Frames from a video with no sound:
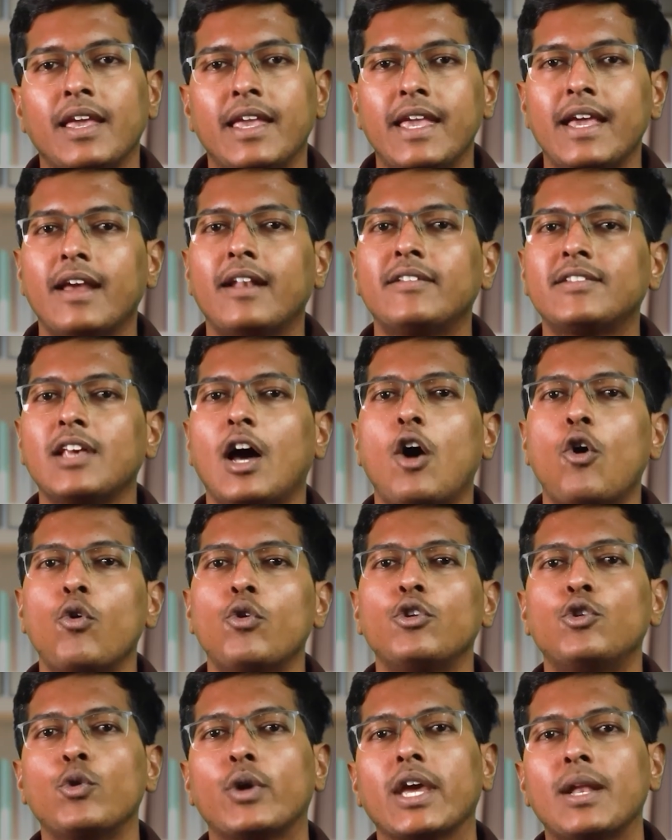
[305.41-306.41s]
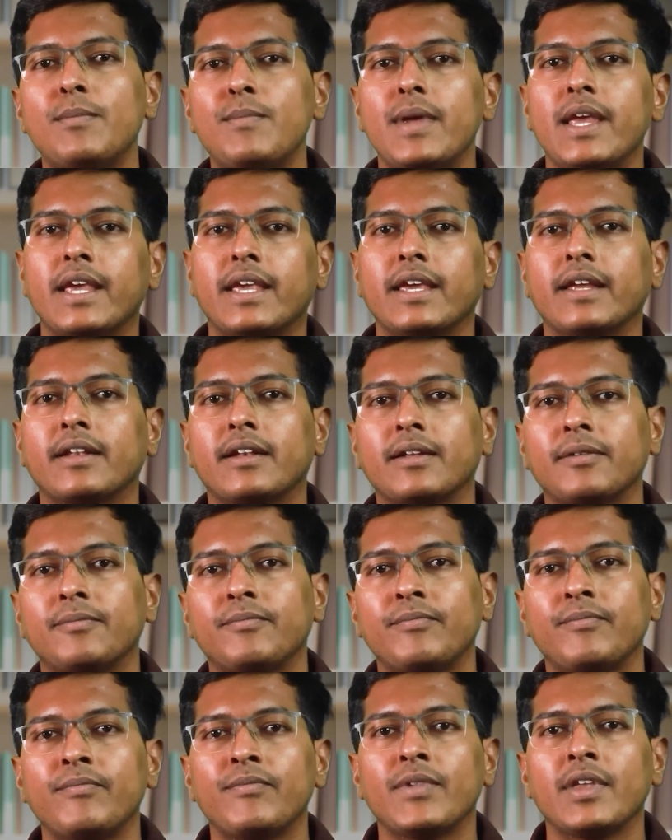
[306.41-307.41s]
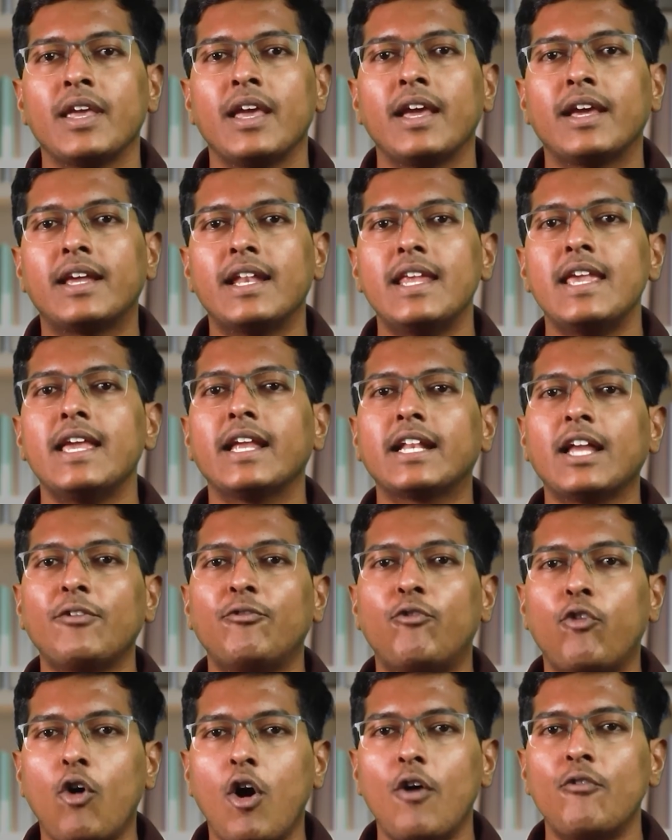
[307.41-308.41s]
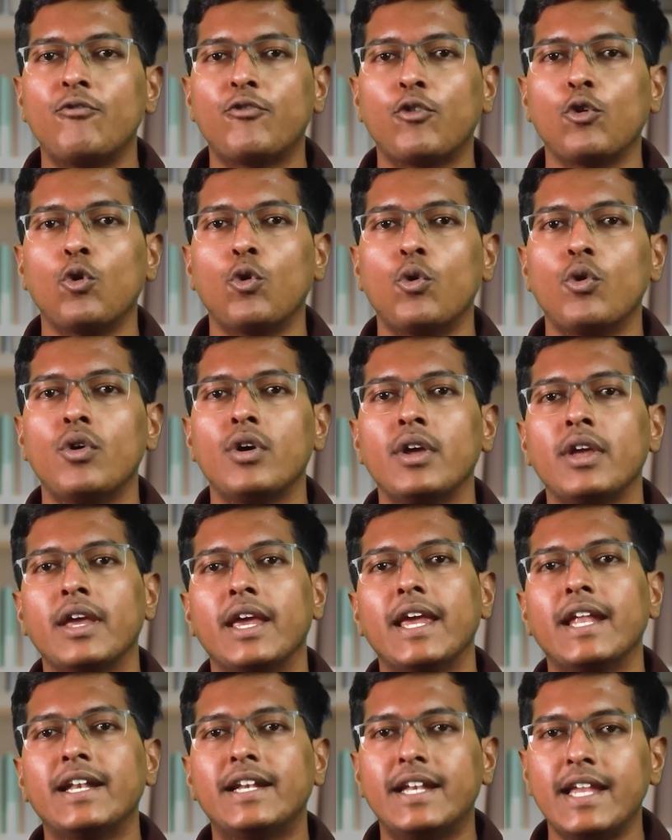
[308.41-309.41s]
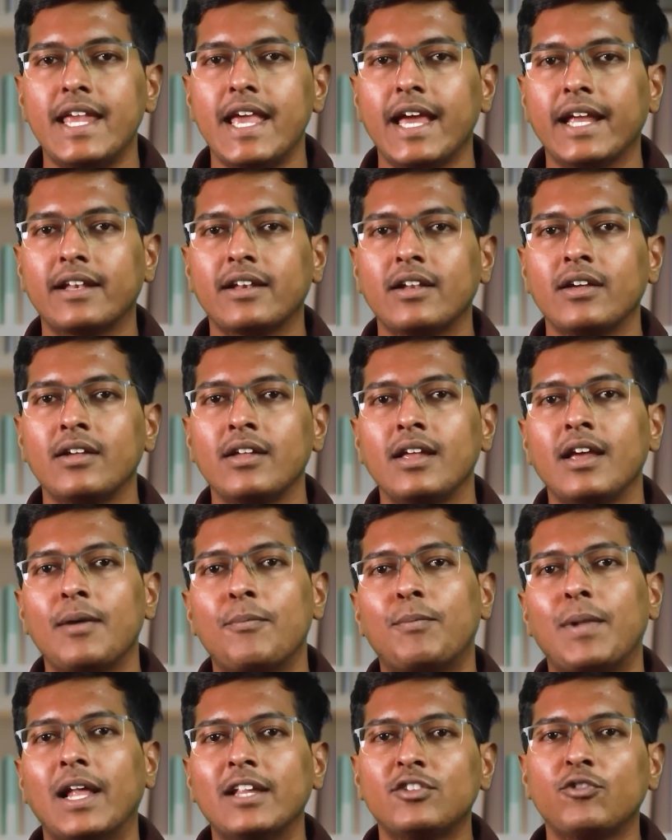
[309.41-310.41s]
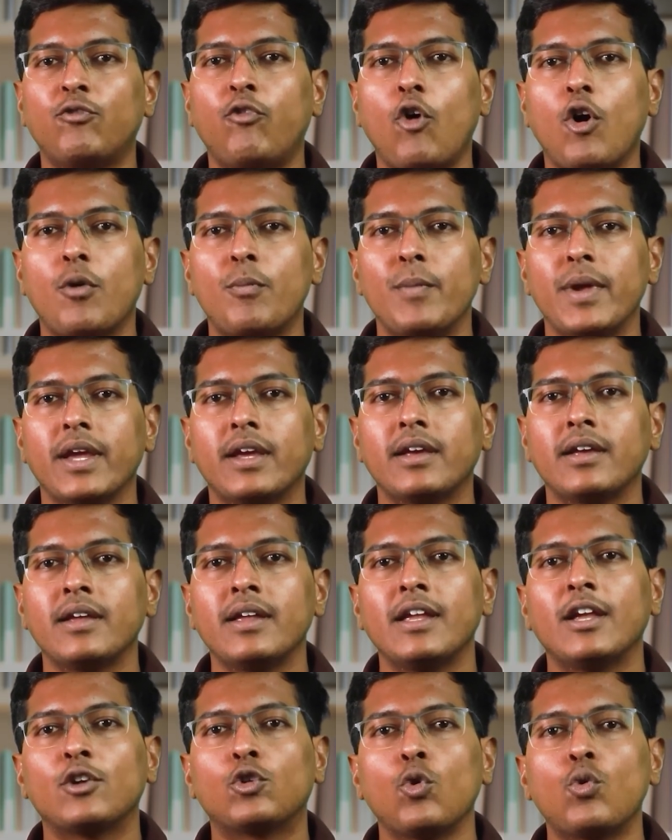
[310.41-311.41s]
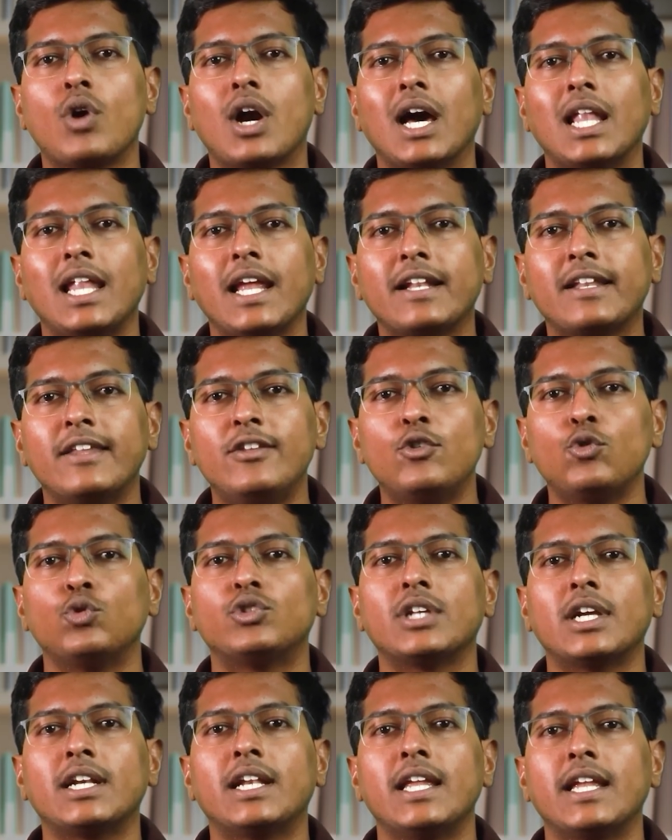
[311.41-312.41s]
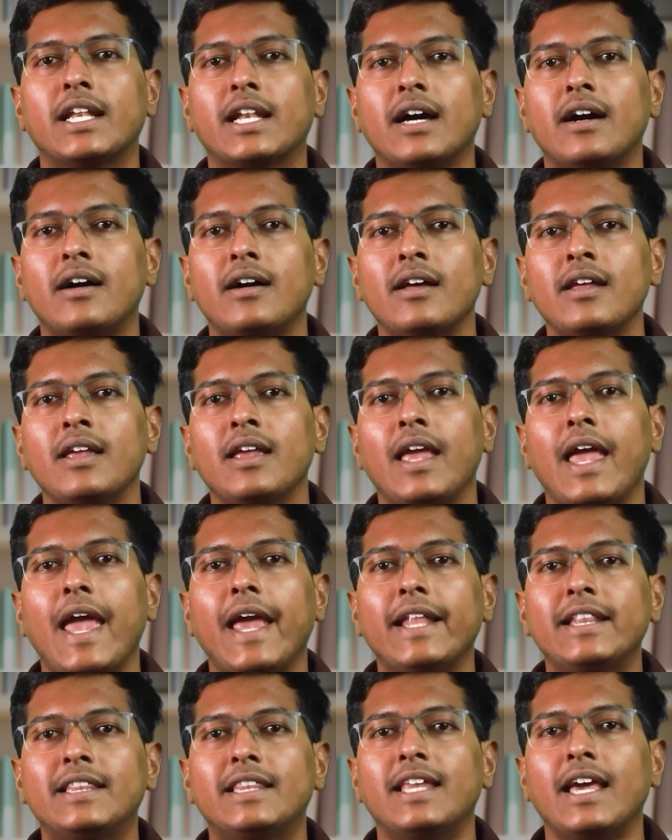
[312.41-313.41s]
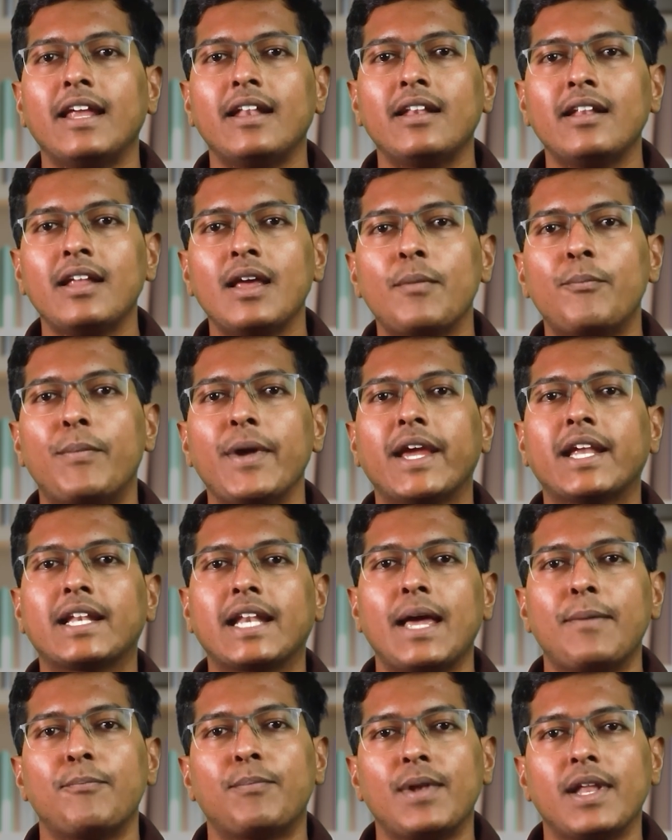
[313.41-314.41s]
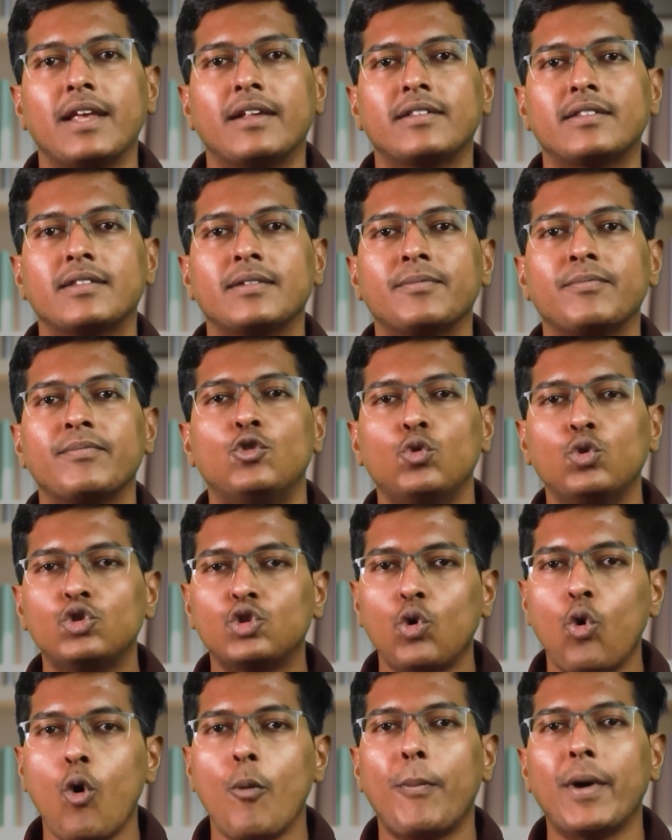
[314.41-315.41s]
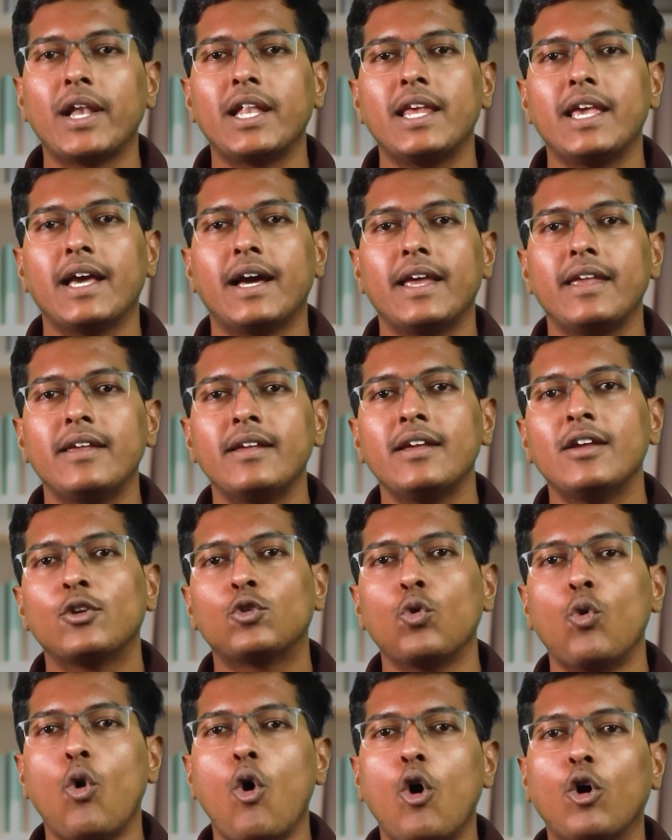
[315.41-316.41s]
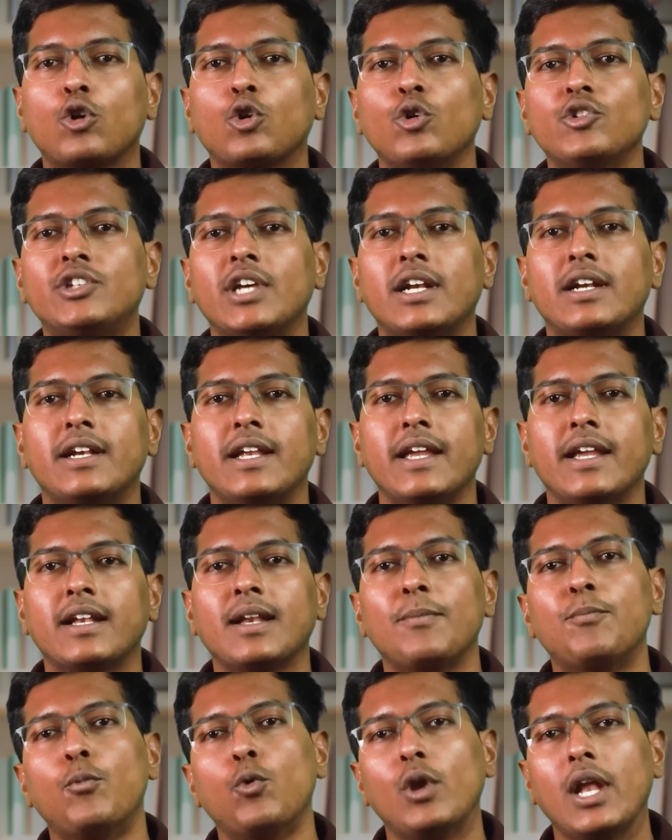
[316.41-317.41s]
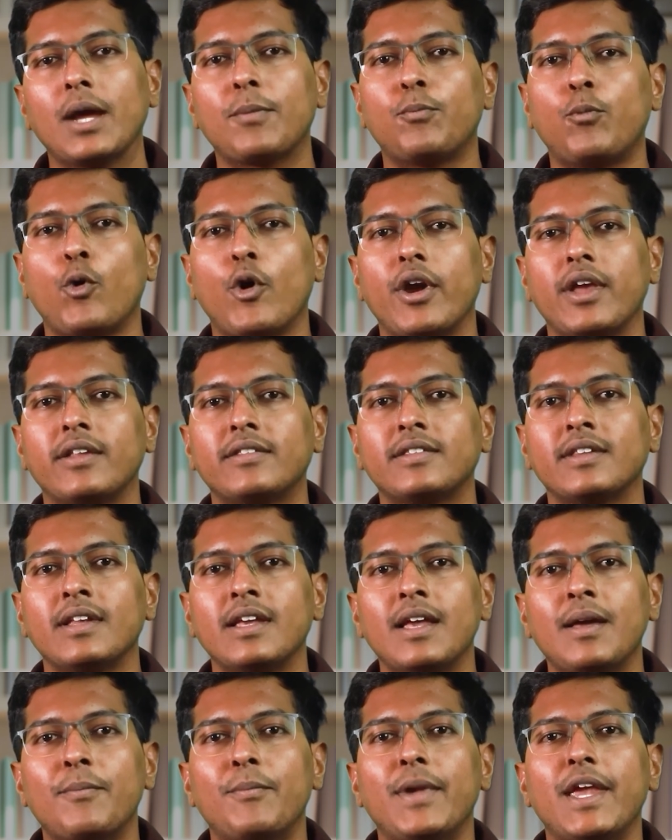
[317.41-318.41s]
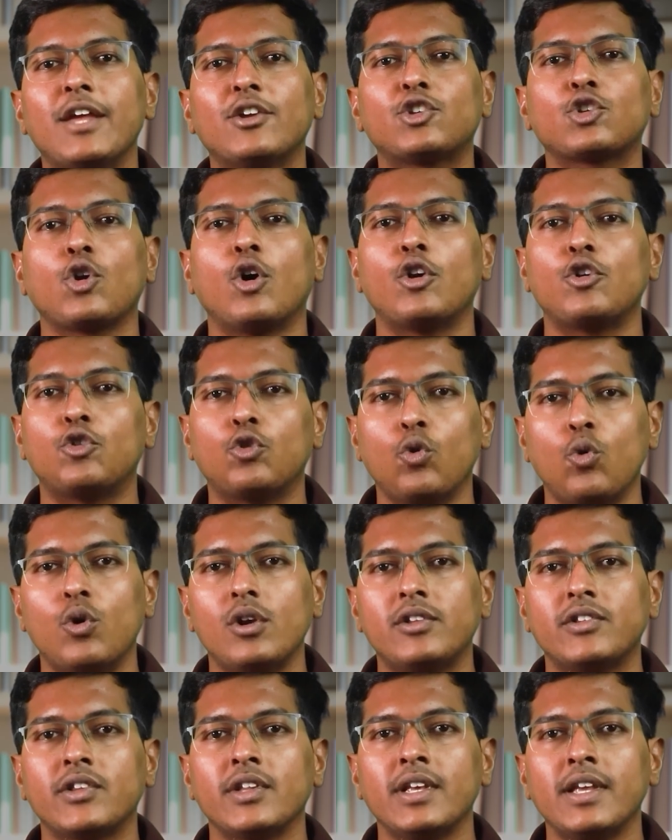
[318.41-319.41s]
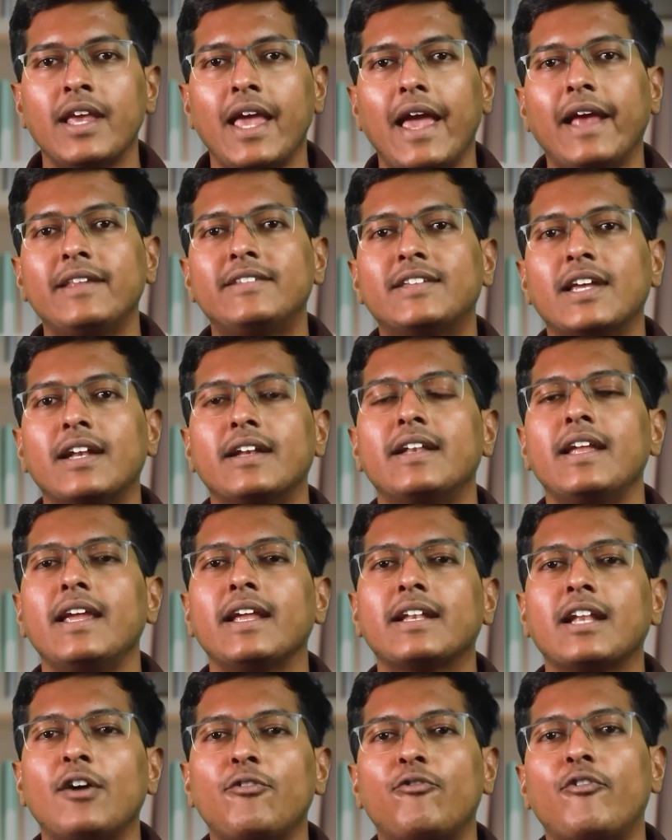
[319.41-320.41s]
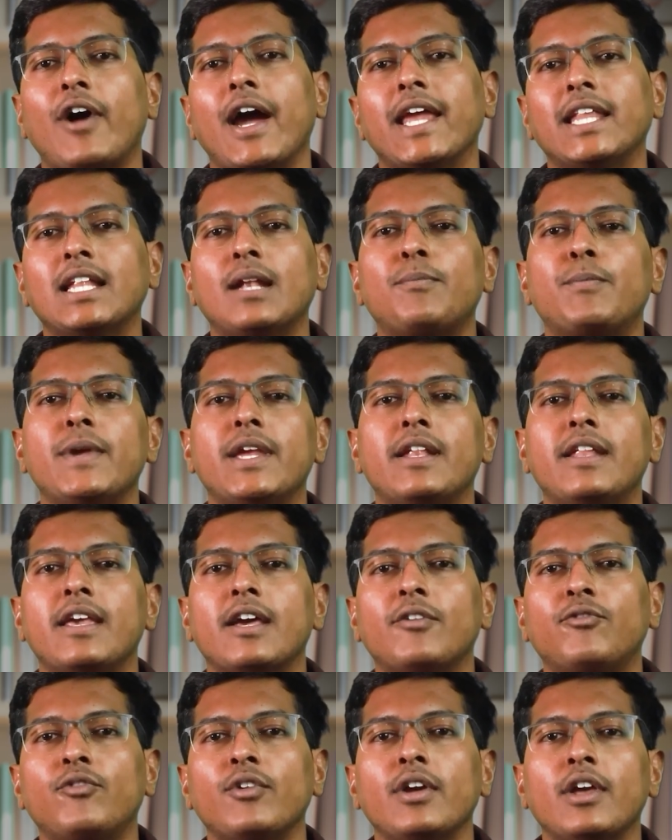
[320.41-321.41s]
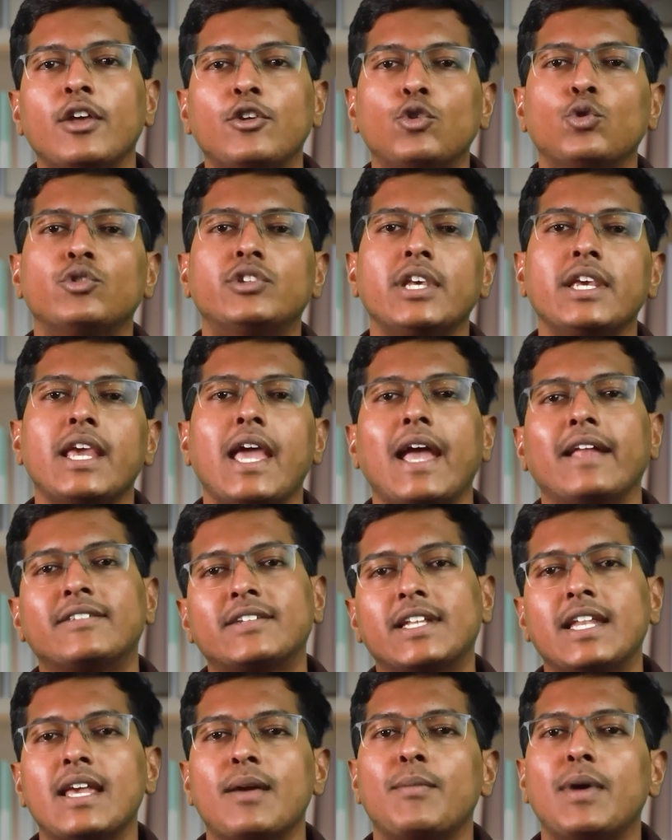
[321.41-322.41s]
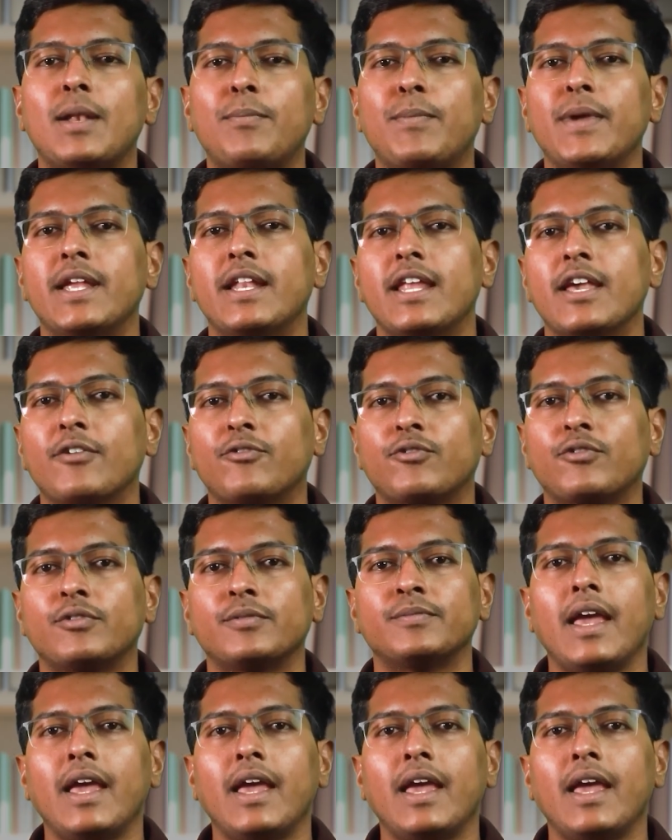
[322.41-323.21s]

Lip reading: Here's how you can make it. Create a form flow in React plus Formic to collect user data and then pick templates. Use OpenAI to auto-generate bullet points based on roles and generate a final PDF using HTML PDF.